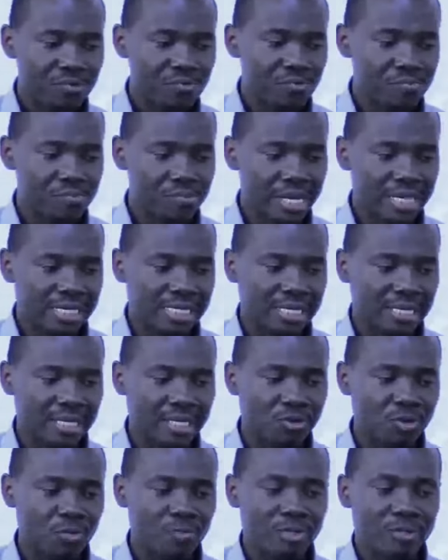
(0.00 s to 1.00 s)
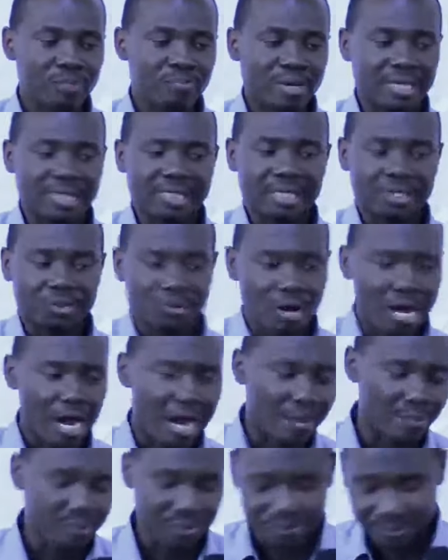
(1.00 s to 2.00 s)
meant, and they told me, Pastor, toka
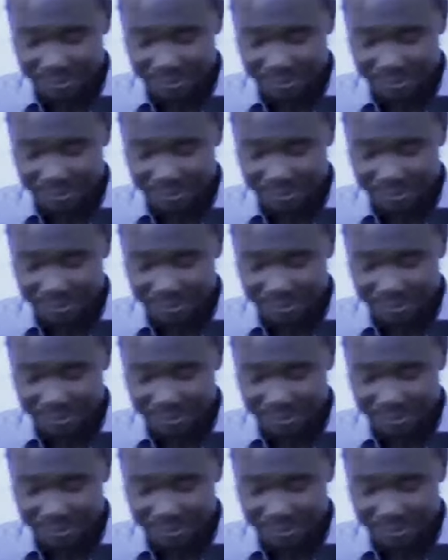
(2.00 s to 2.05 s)
hapo.